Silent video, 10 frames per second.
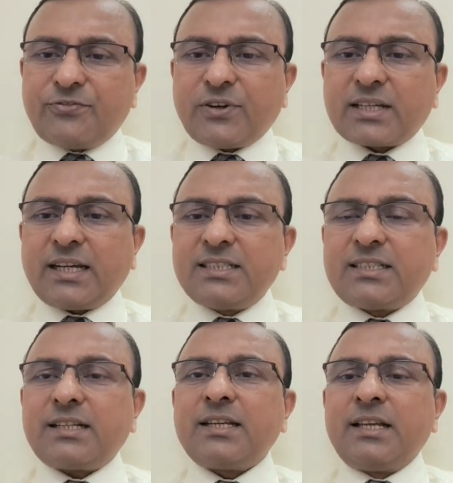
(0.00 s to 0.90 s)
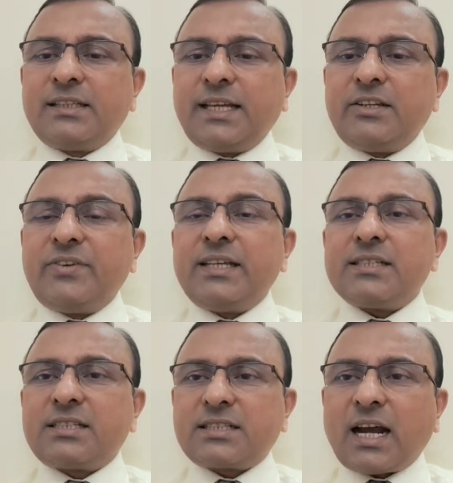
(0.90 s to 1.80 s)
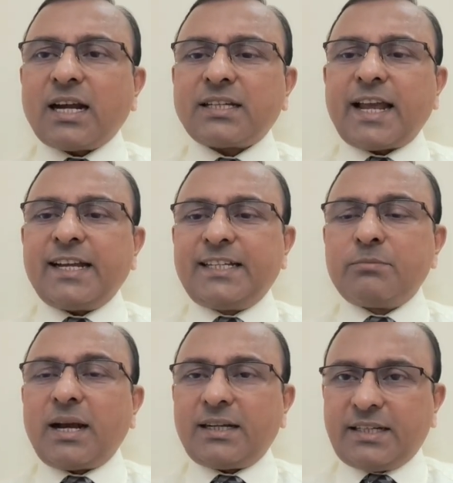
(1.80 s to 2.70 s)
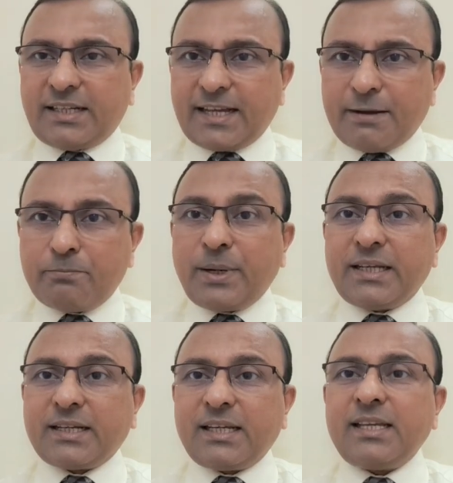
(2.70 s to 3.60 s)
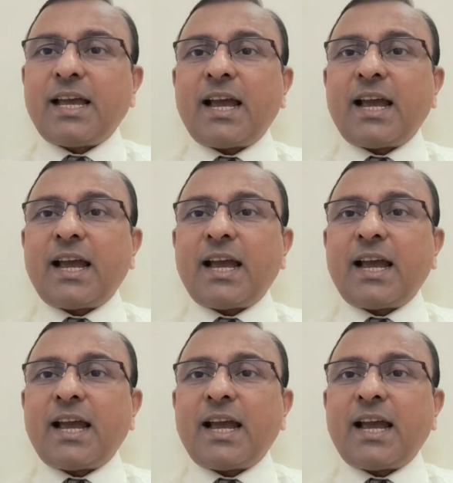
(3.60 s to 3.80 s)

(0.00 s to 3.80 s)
for culture, then we start antibiotic empirically,